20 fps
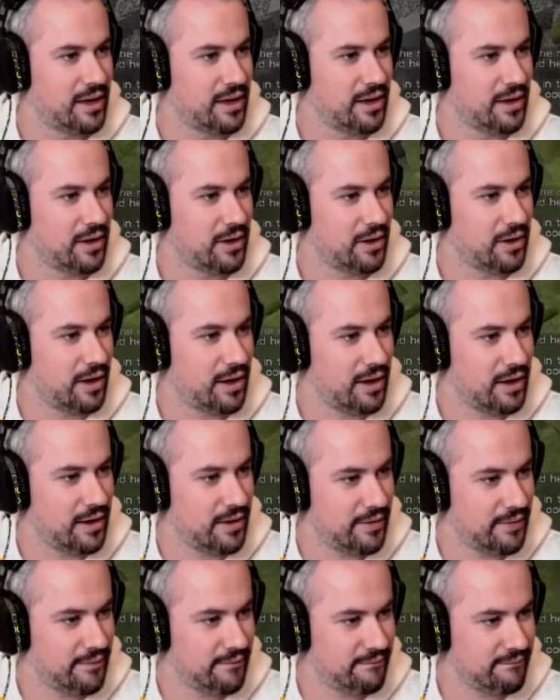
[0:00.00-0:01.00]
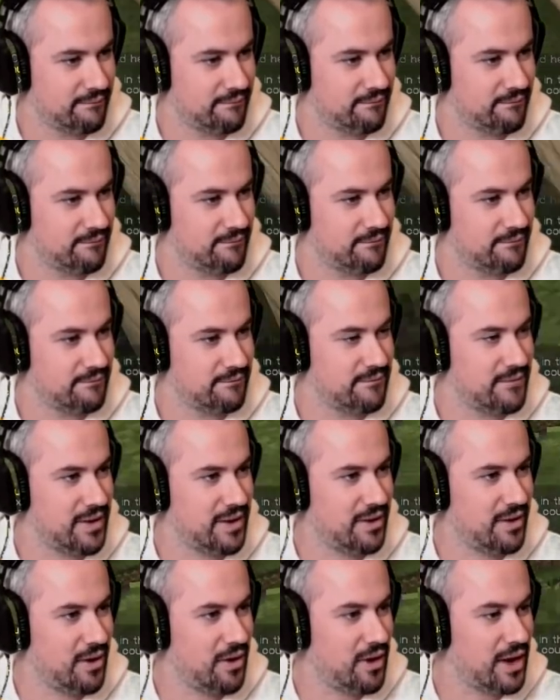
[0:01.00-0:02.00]
Huh.
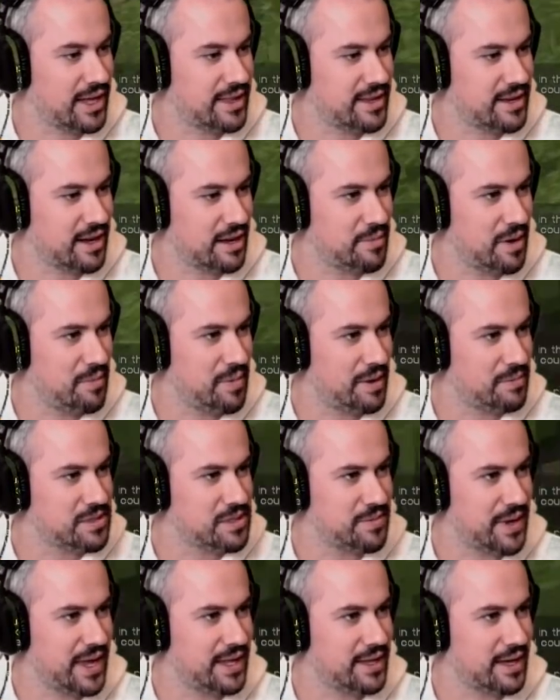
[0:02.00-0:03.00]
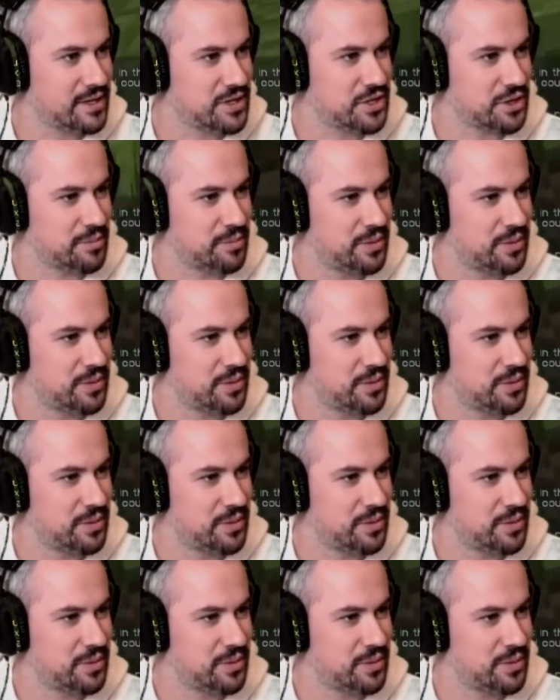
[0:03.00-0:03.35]
Oh, I think I might be able to make that jump.